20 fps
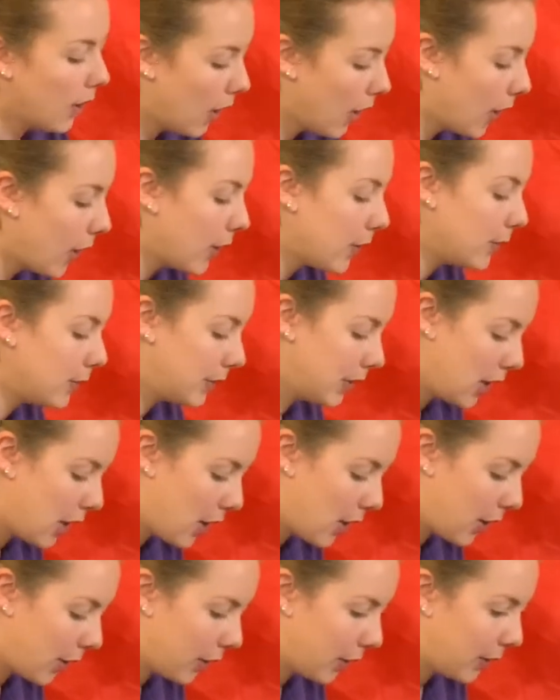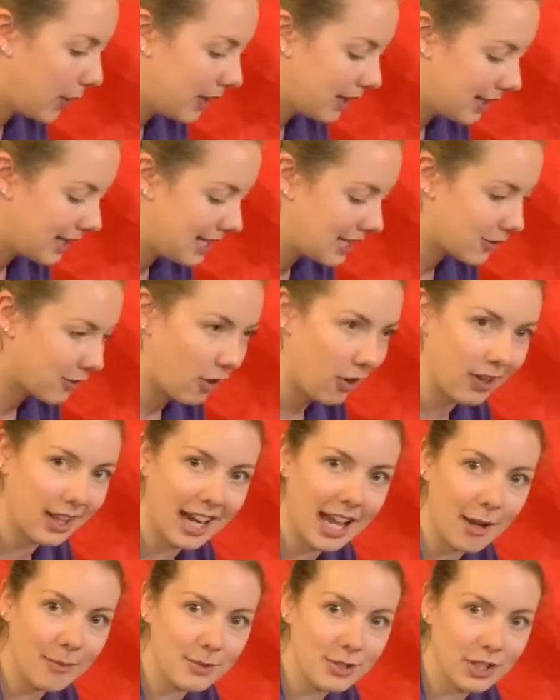Oh no! He's crawling
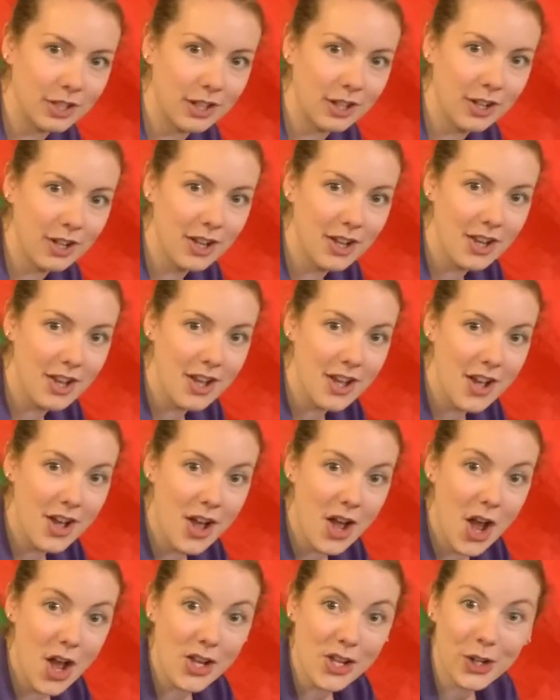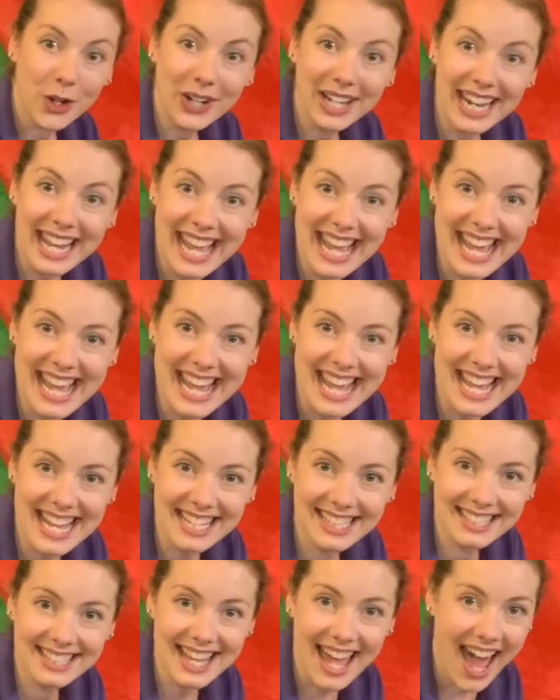up to your
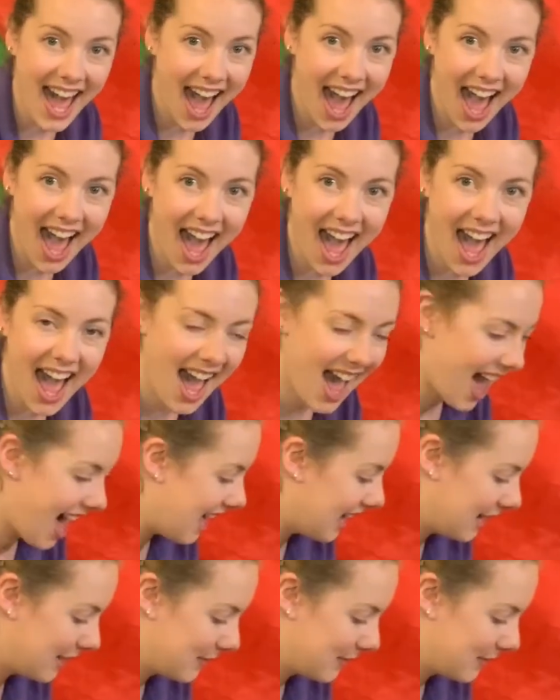knees! Ah!